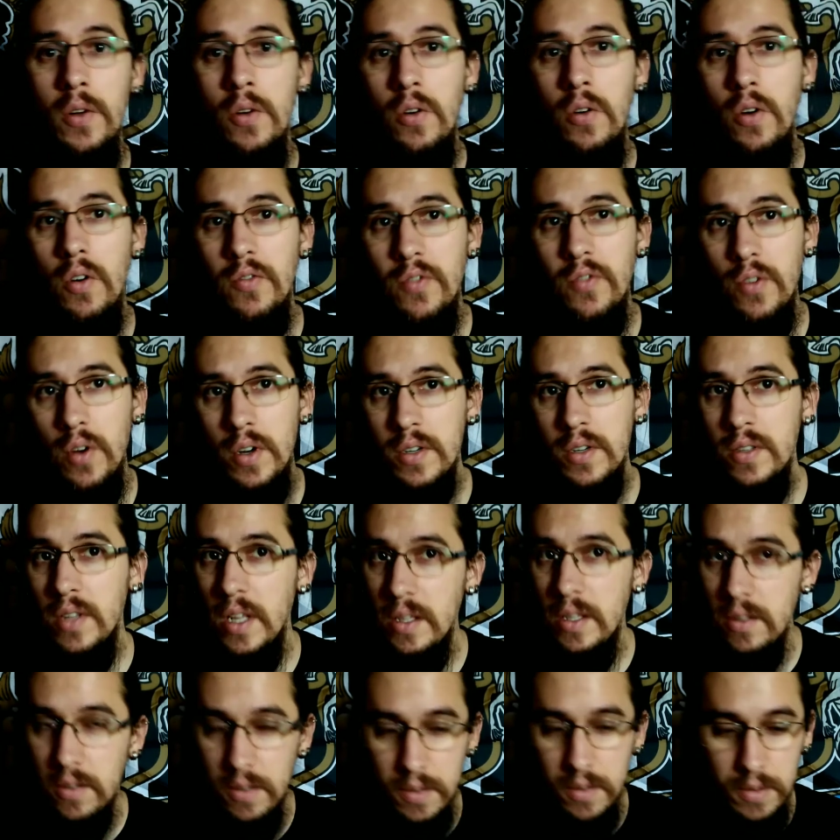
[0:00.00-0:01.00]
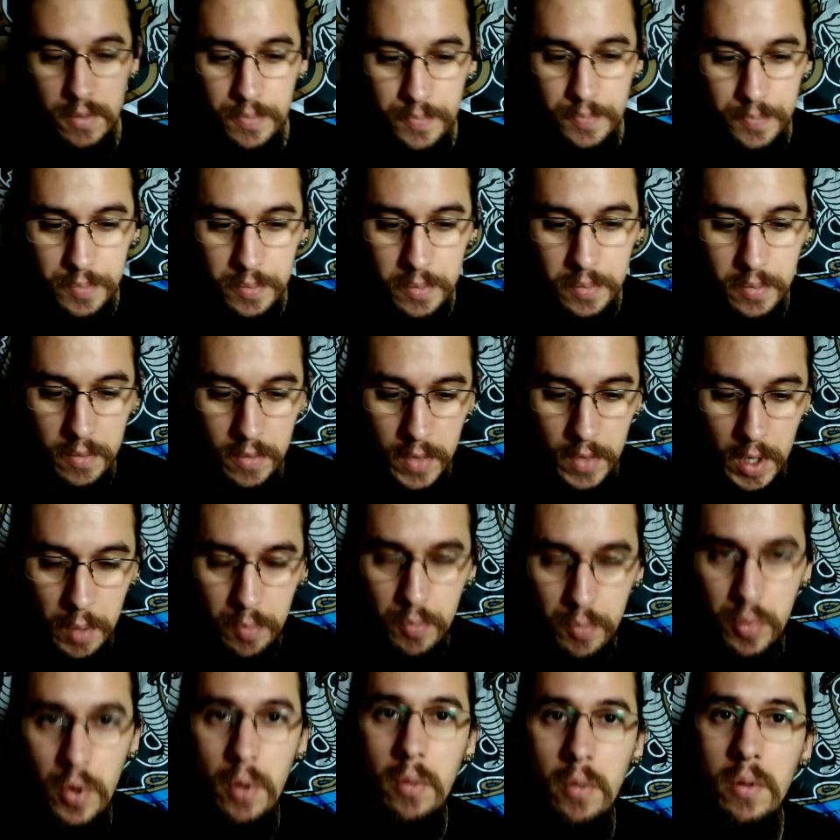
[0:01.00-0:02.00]
Of course, that's
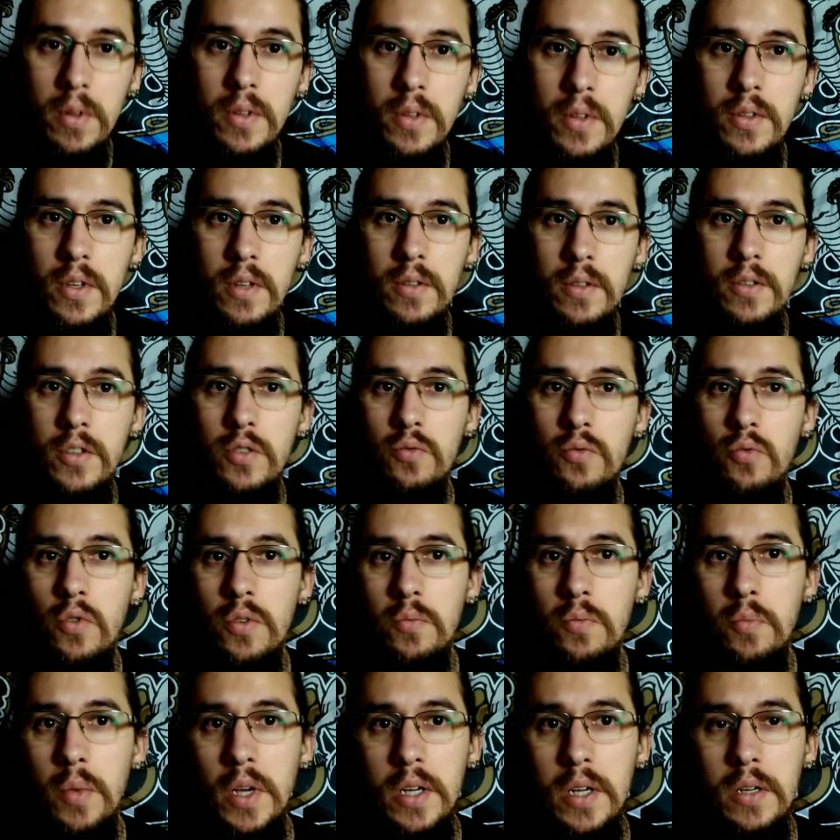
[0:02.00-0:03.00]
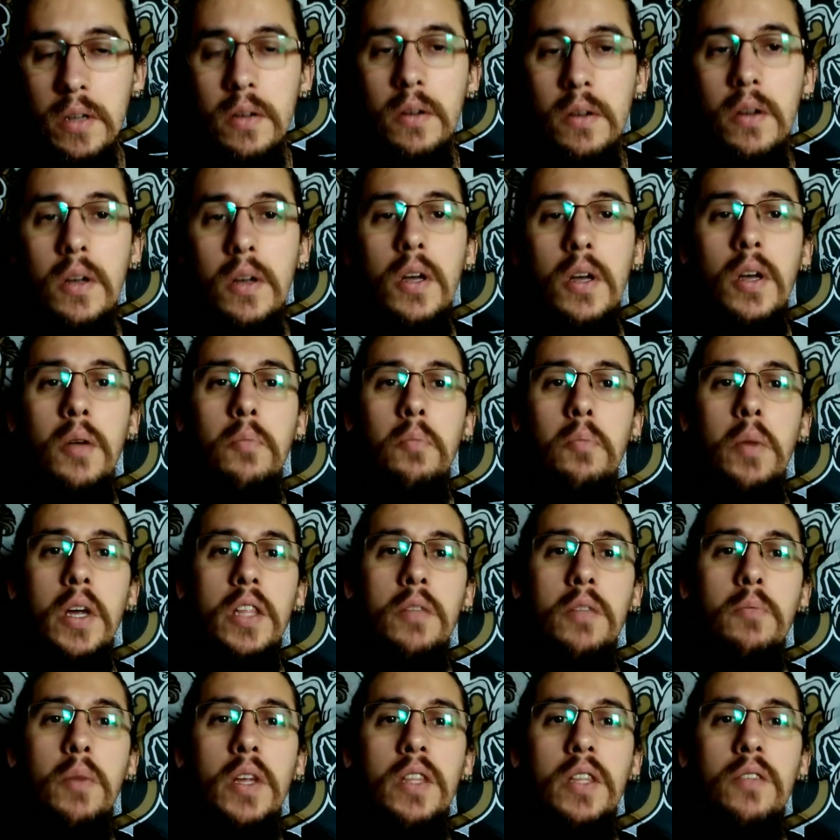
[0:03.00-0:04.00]
probably the, this won't make
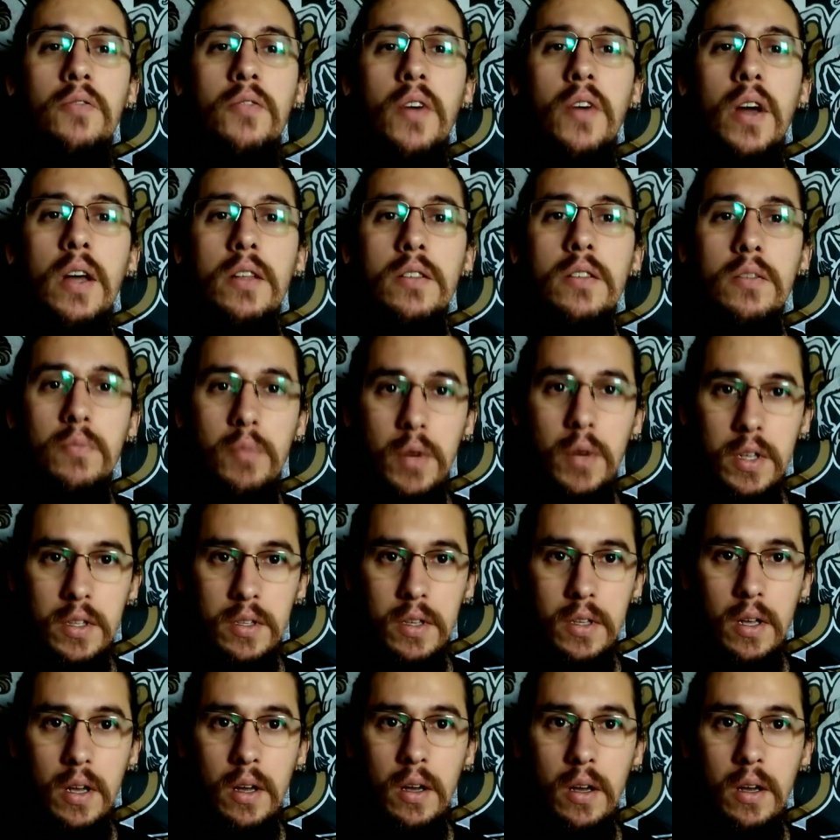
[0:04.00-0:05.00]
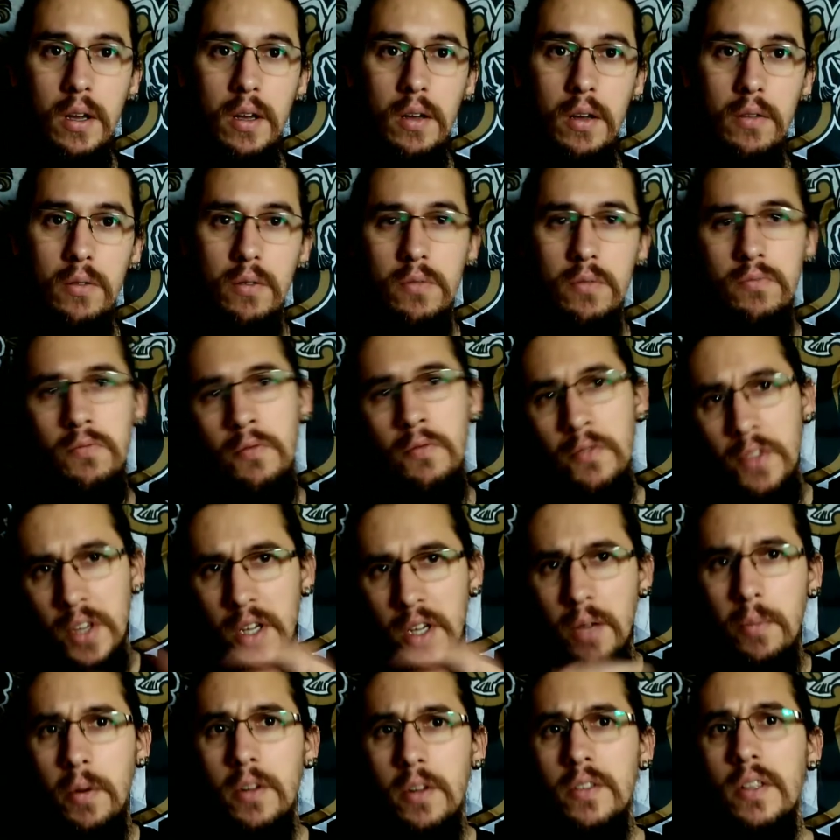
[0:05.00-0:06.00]
many many fans, but uh, look,
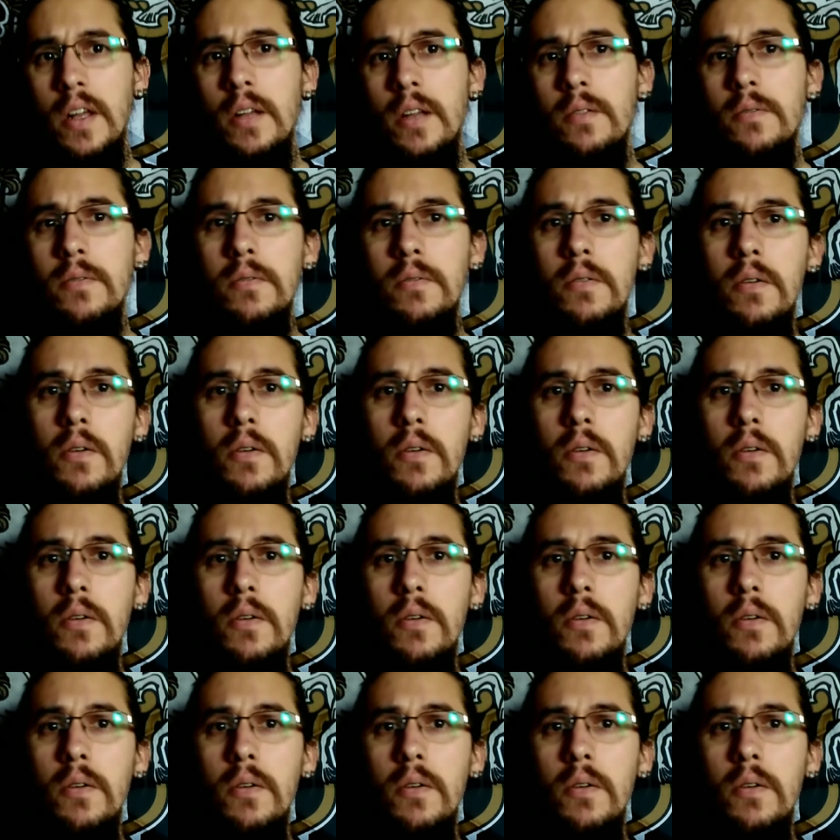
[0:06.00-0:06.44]
think about that.